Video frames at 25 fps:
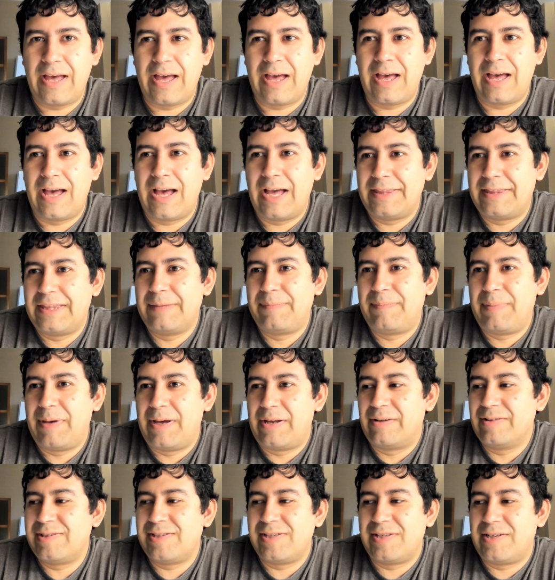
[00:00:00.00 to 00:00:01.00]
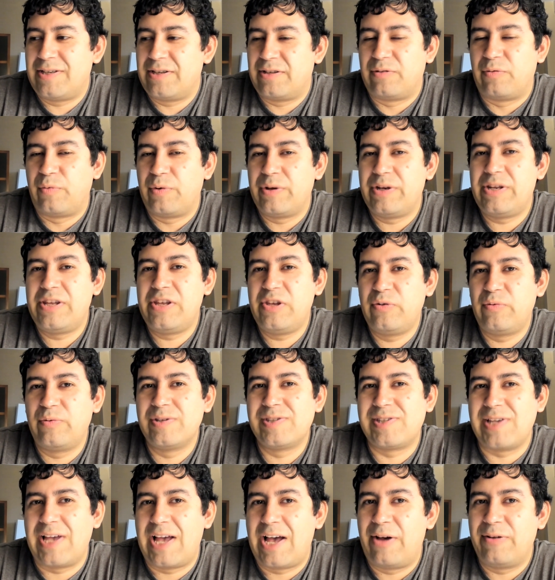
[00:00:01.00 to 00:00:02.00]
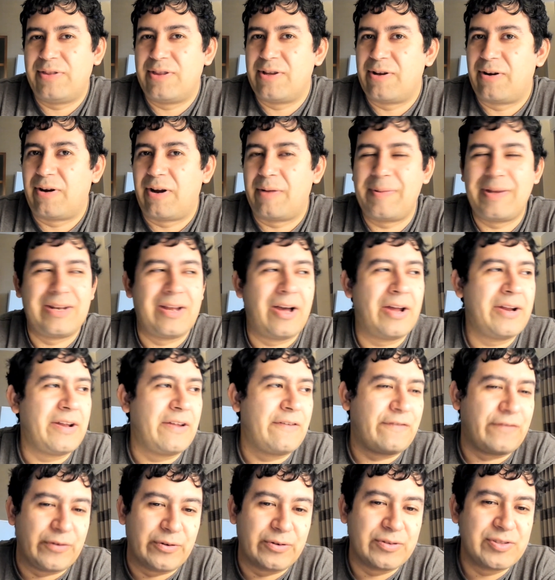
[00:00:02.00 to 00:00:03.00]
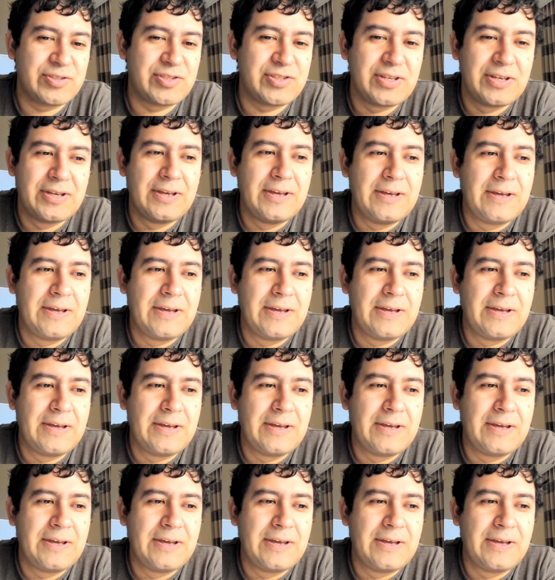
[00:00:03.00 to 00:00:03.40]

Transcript: at the penalty kill when he was out there. I mean, not at first,